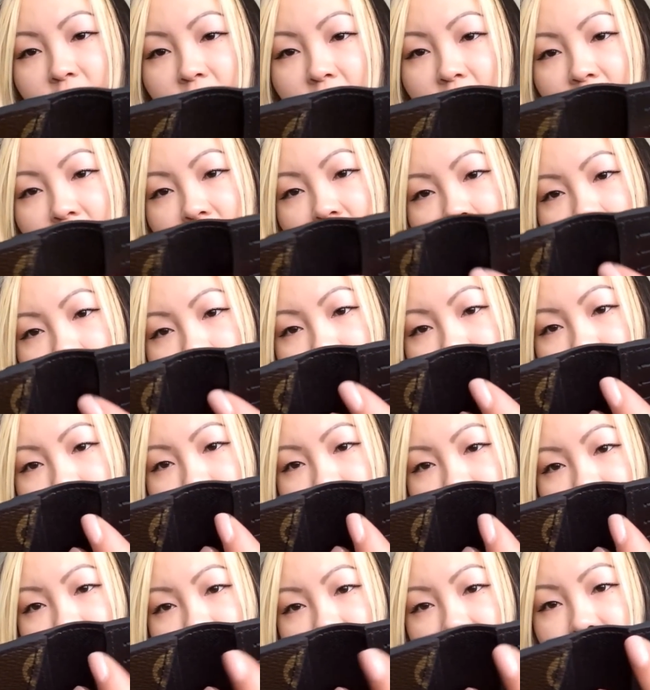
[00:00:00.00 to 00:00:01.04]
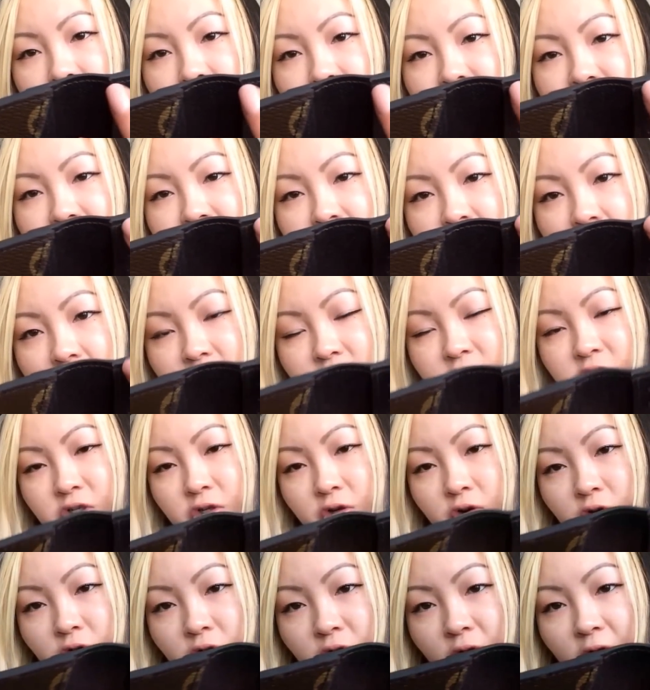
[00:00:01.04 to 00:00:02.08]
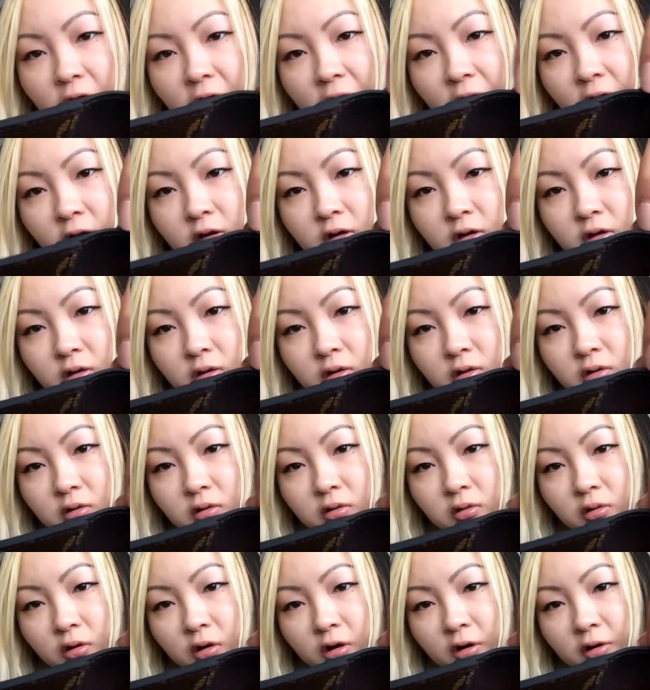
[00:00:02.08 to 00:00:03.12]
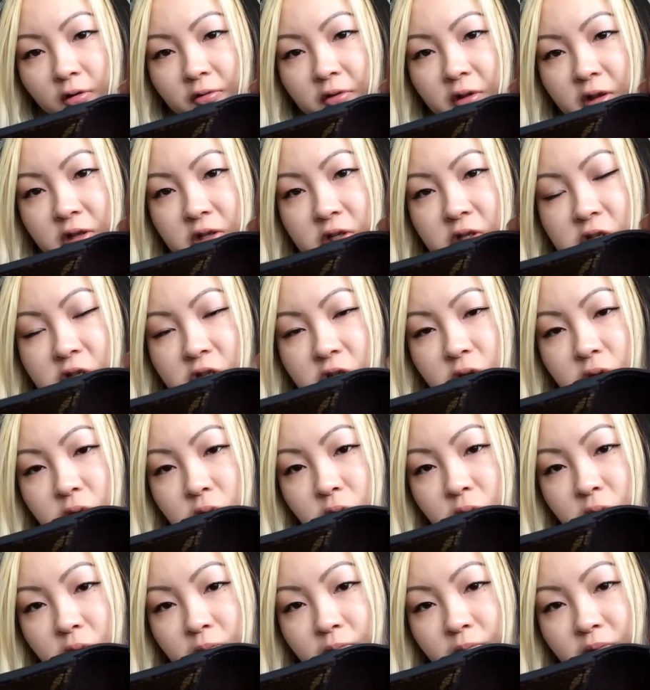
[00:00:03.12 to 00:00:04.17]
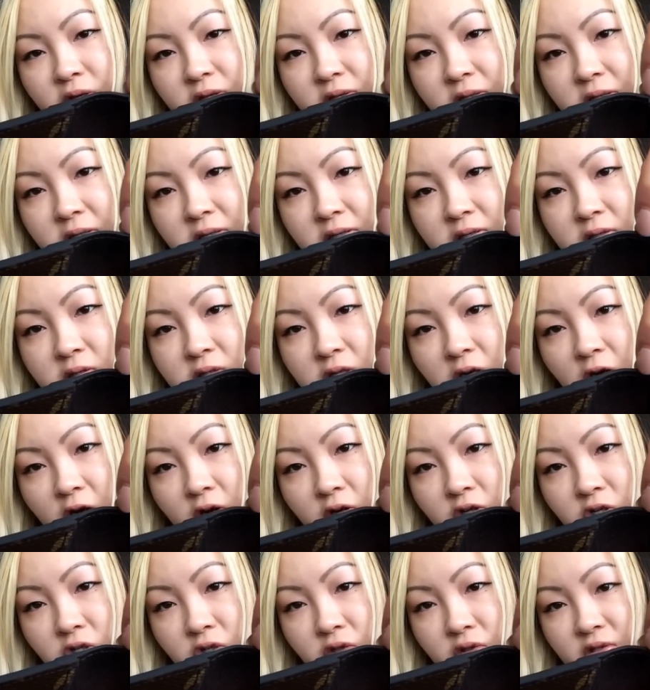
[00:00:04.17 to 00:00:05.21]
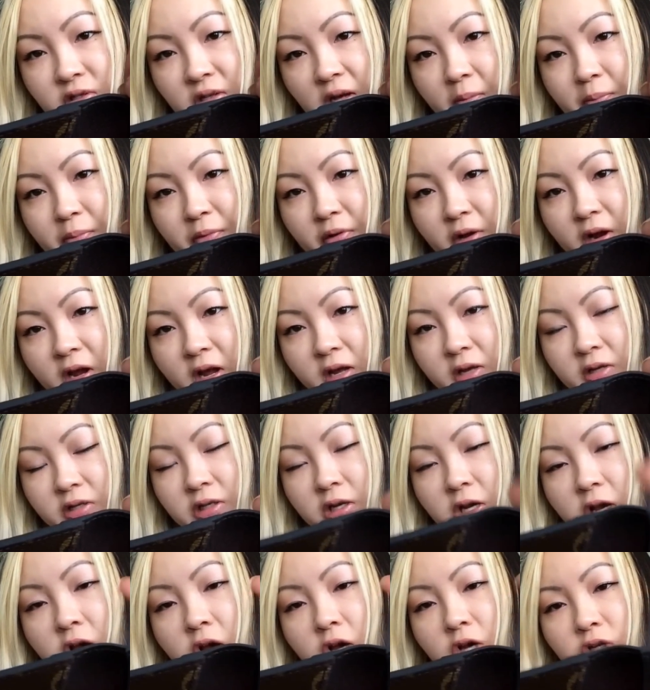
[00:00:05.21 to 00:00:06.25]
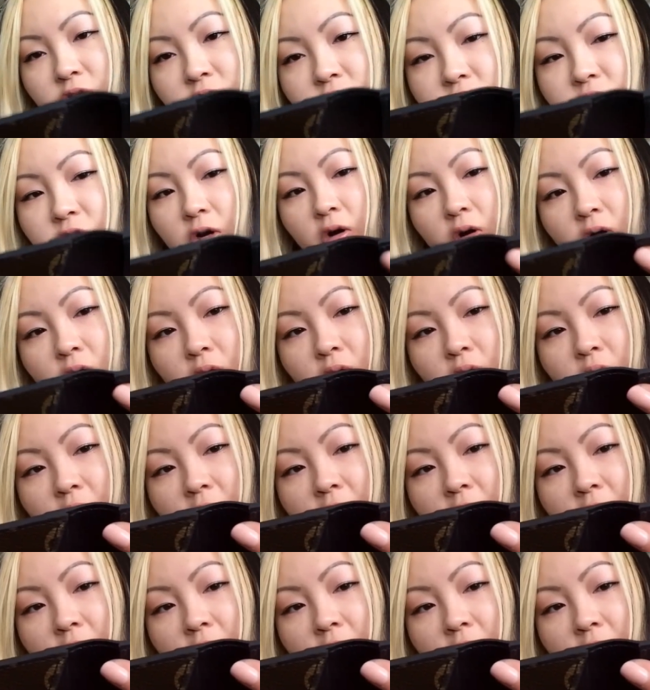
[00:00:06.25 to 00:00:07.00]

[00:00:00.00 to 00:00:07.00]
um, it was starting to crack or these two pieces started to separate so